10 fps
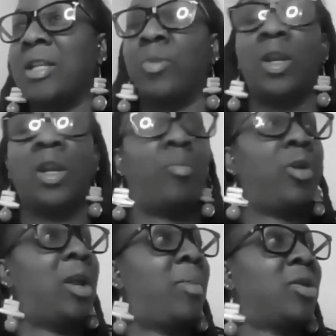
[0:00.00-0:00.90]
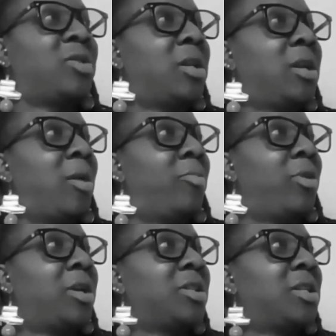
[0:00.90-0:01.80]
I didn't bring an umbrella, but you said an
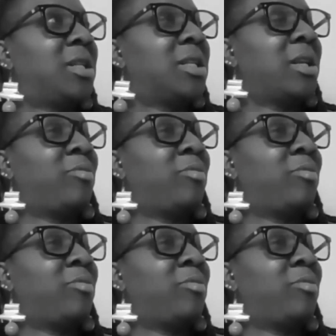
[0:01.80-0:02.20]
umbrella doesn't